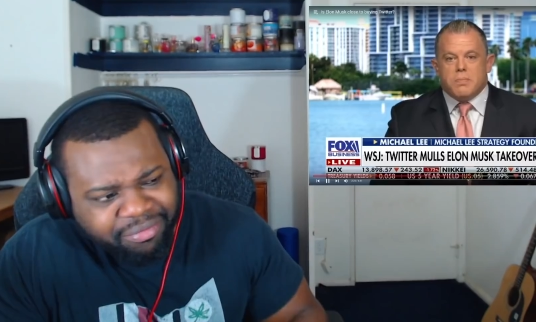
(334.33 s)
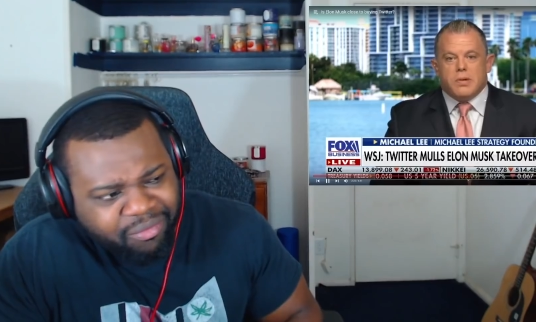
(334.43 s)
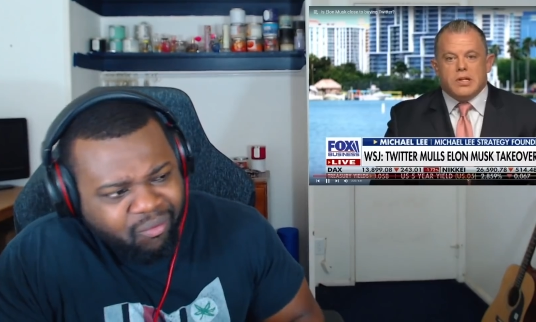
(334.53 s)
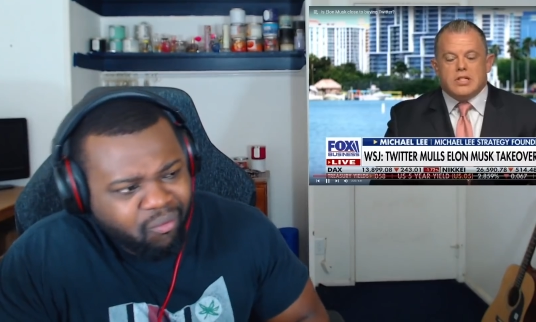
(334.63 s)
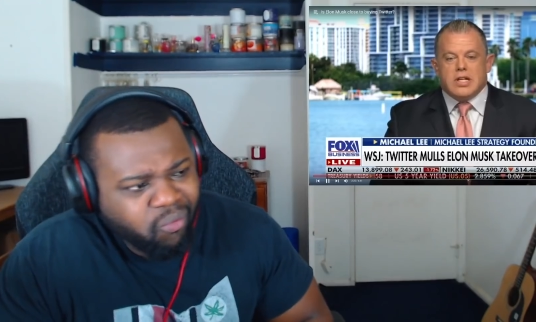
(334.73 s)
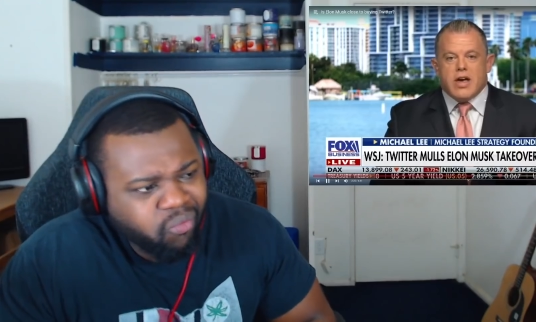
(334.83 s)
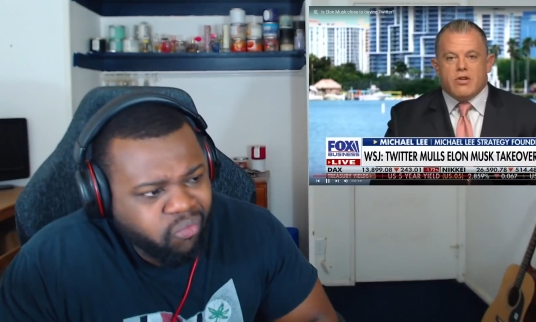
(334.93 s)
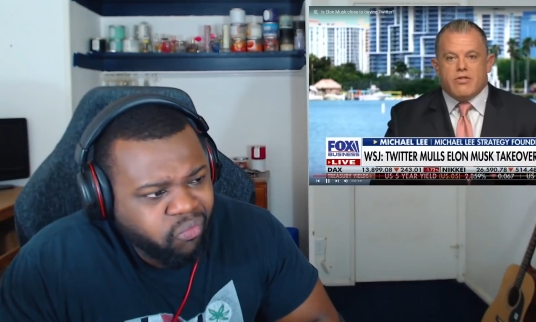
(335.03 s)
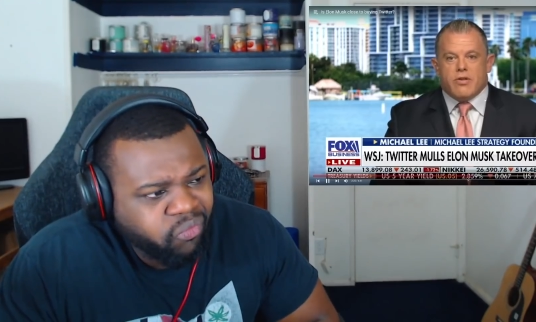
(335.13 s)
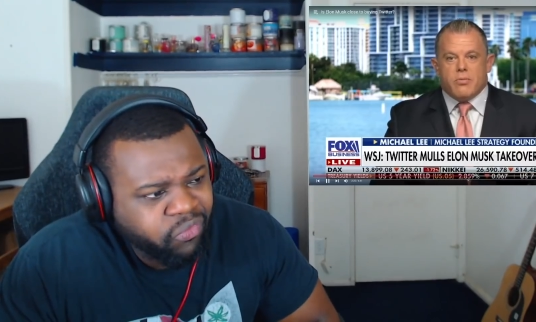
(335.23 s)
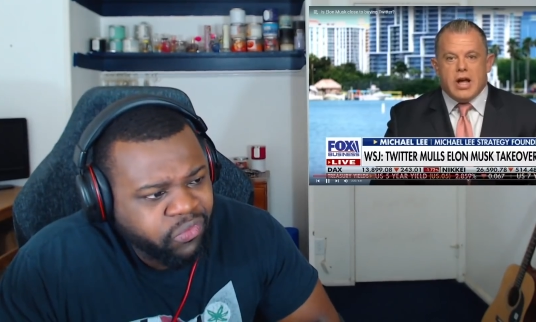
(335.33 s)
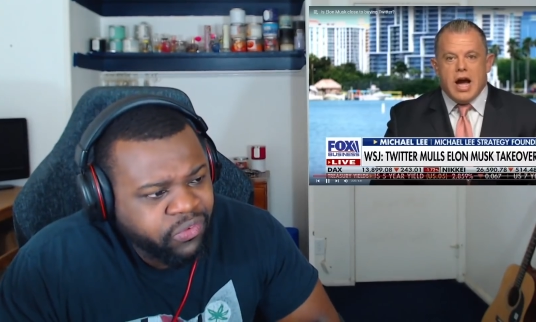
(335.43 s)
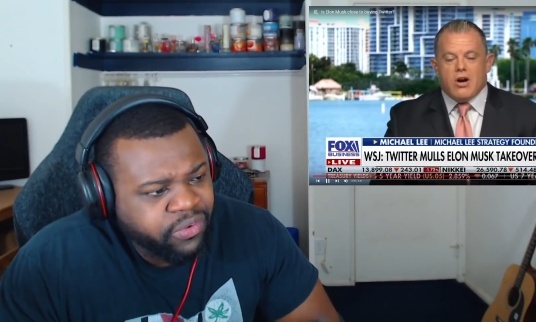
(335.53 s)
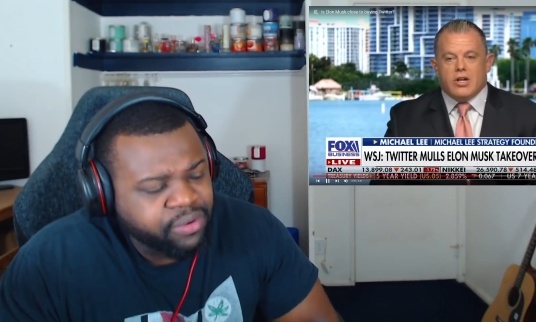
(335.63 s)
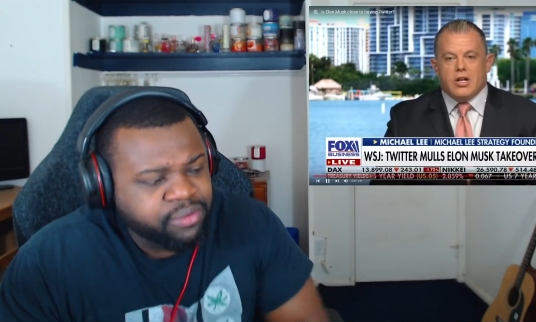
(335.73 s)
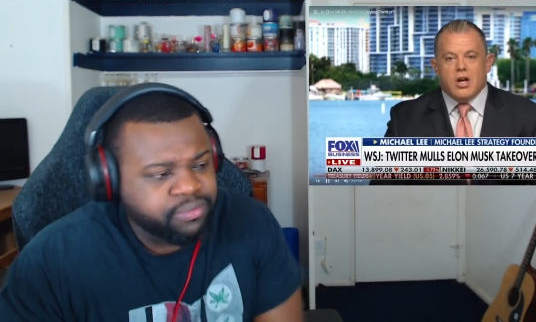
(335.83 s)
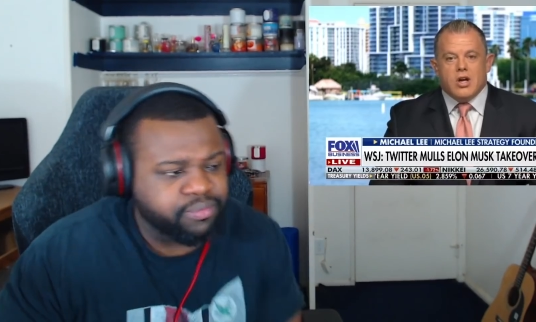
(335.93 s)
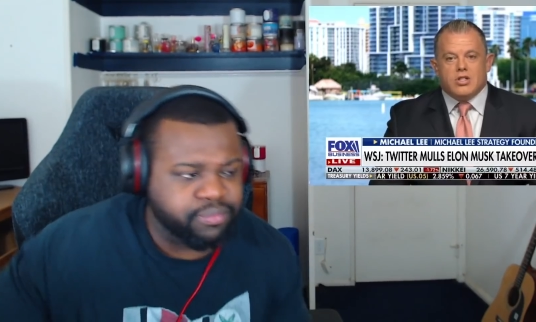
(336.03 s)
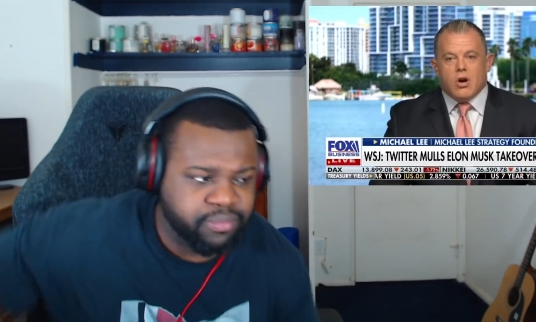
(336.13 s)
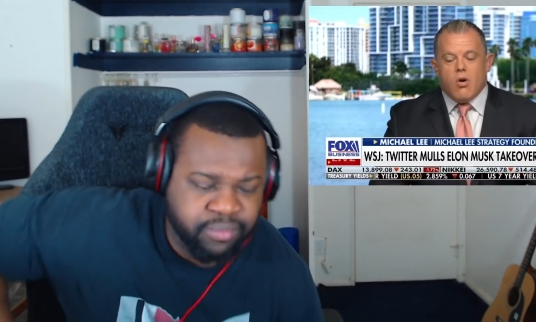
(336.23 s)
Speaker 1: completely tethered from reality.
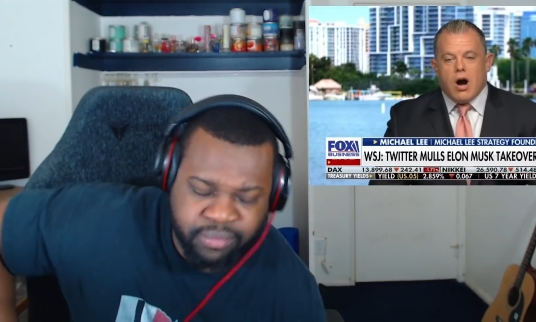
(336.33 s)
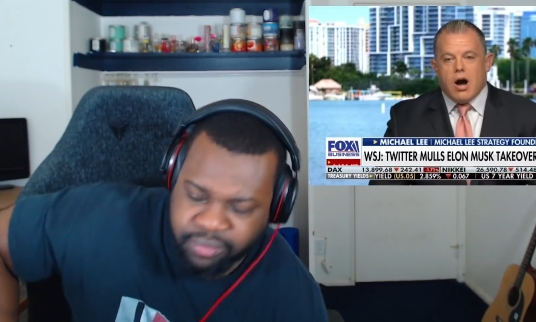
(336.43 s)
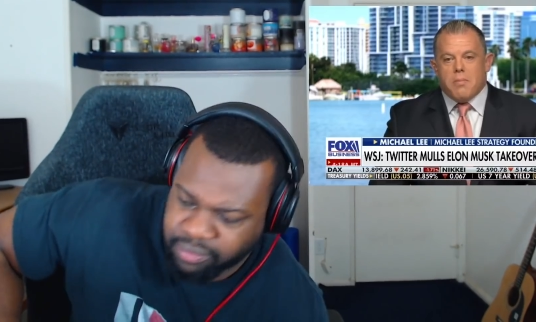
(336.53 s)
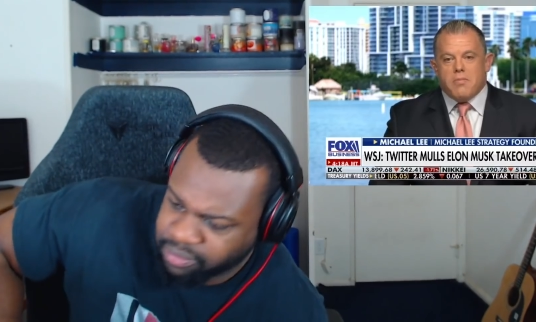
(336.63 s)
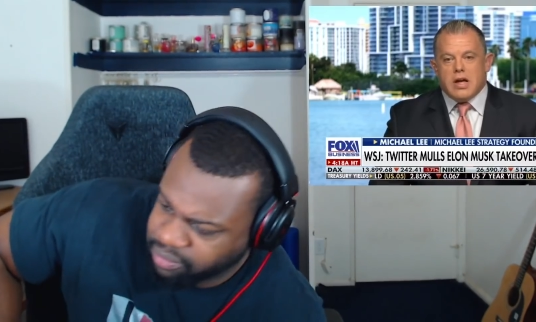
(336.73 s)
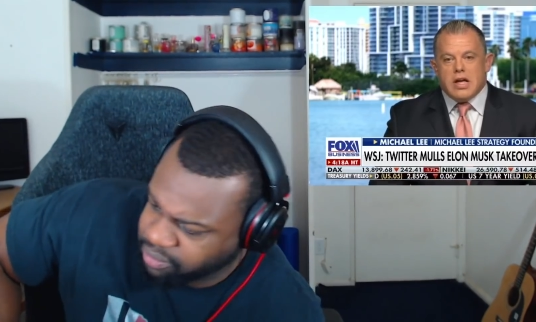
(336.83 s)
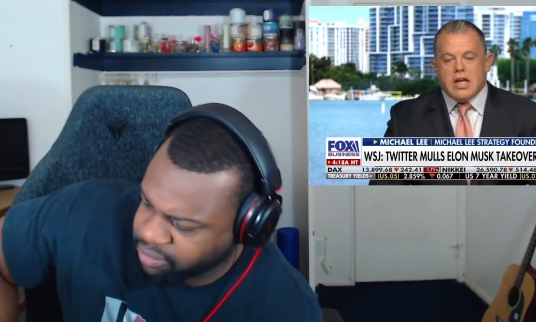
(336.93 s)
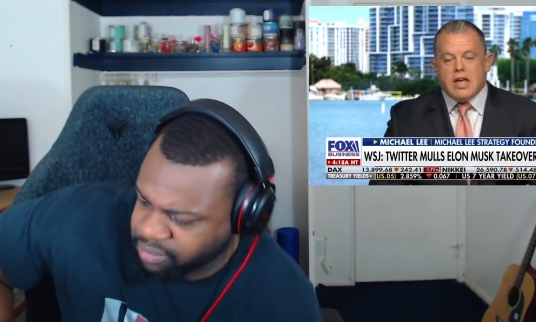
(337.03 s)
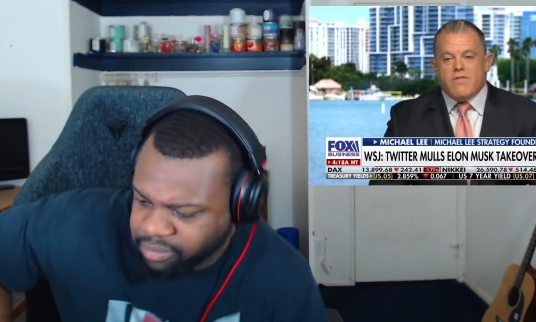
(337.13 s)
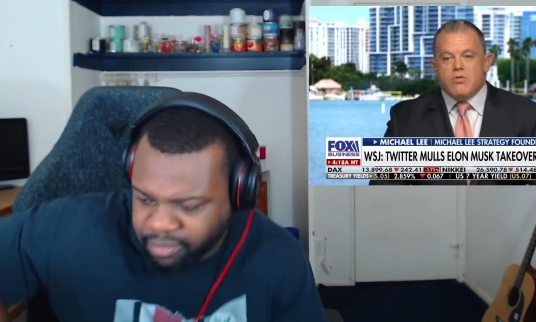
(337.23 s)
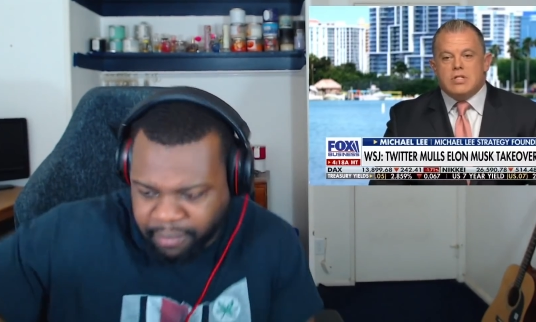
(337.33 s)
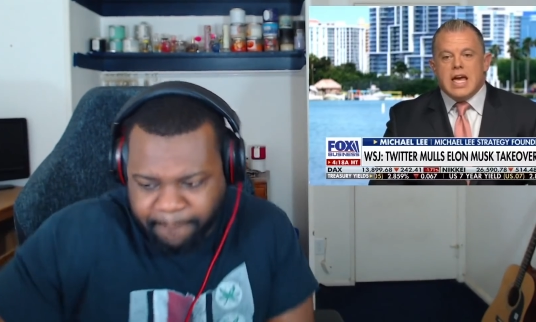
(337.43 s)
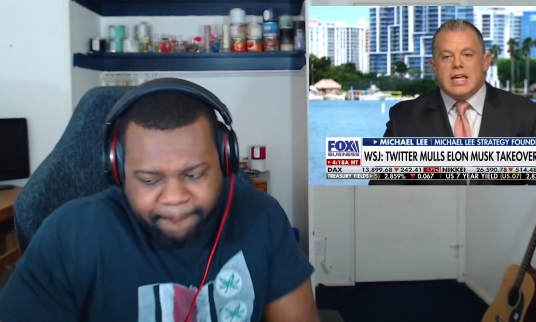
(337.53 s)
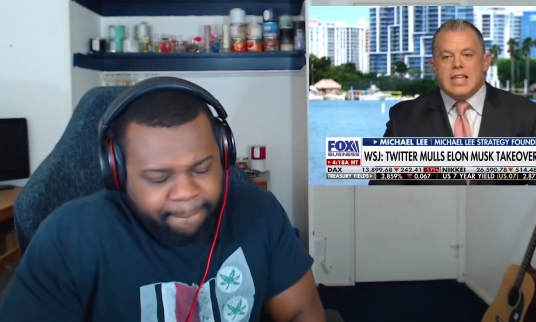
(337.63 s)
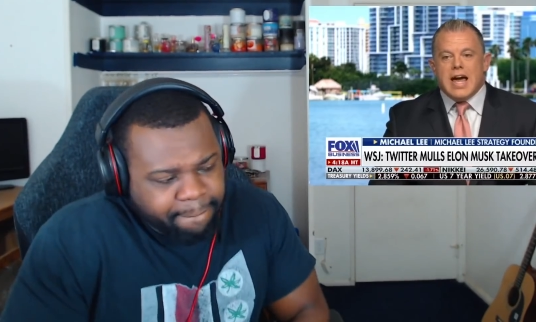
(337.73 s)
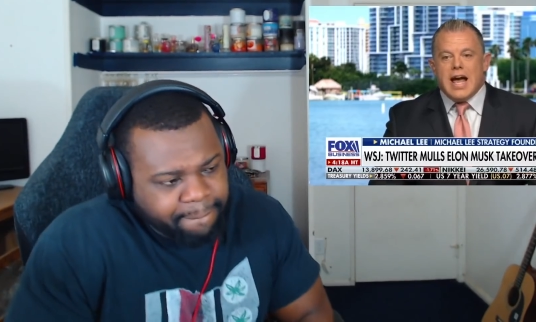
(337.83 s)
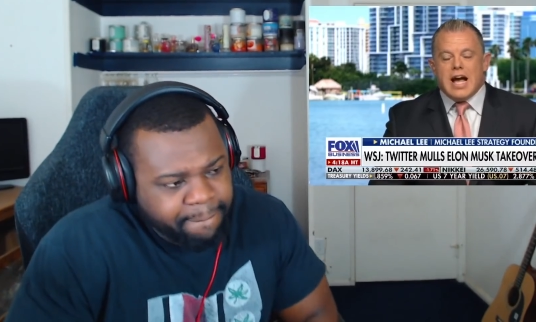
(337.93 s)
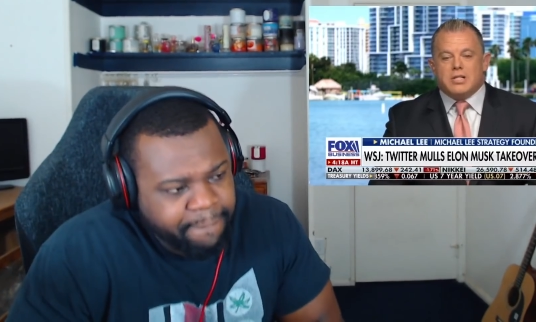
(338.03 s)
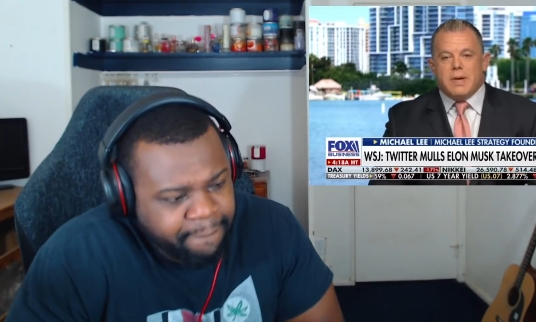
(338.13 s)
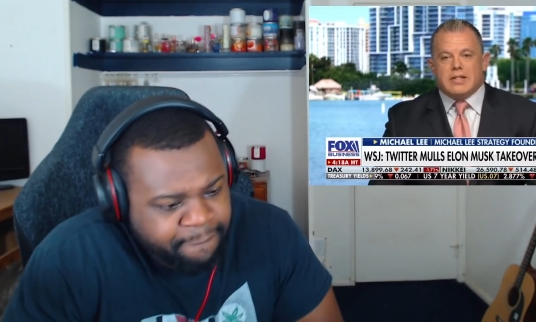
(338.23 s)
So um, if you take that
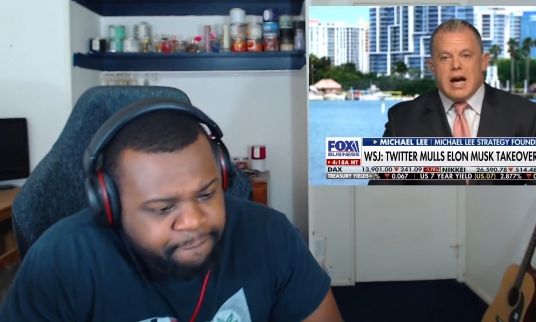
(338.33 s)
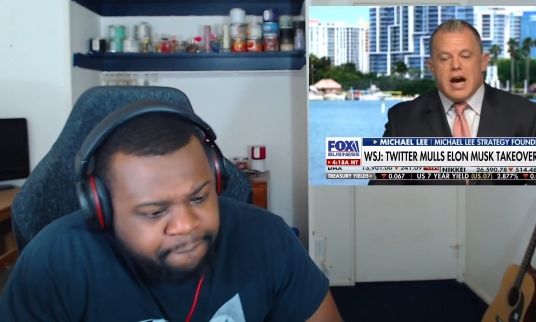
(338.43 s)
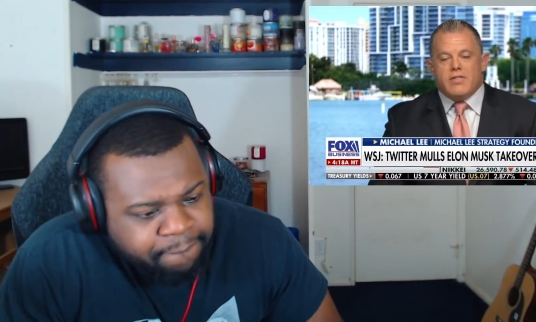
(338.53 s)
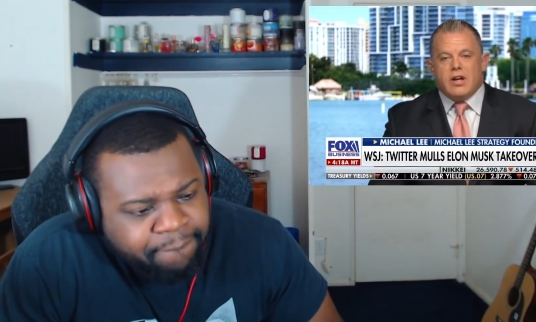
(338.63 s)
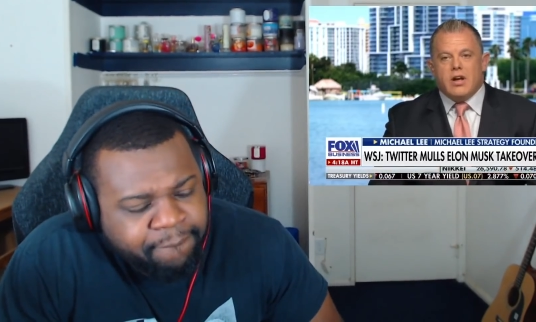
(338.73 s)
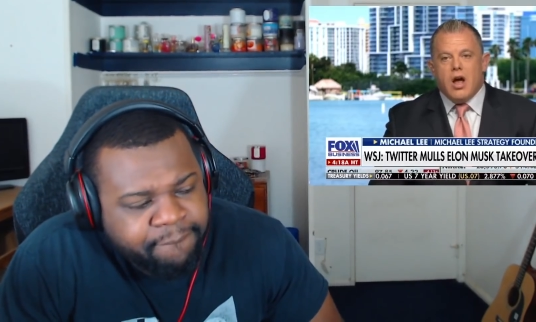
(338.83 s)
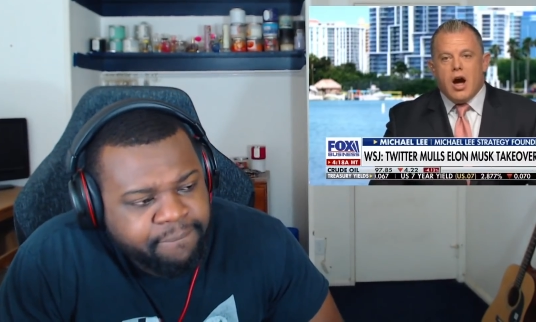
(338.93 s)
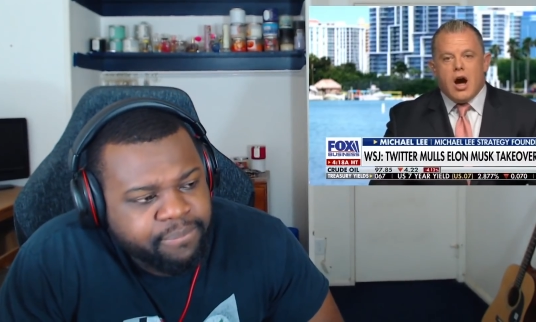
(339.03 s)
aspect out of it,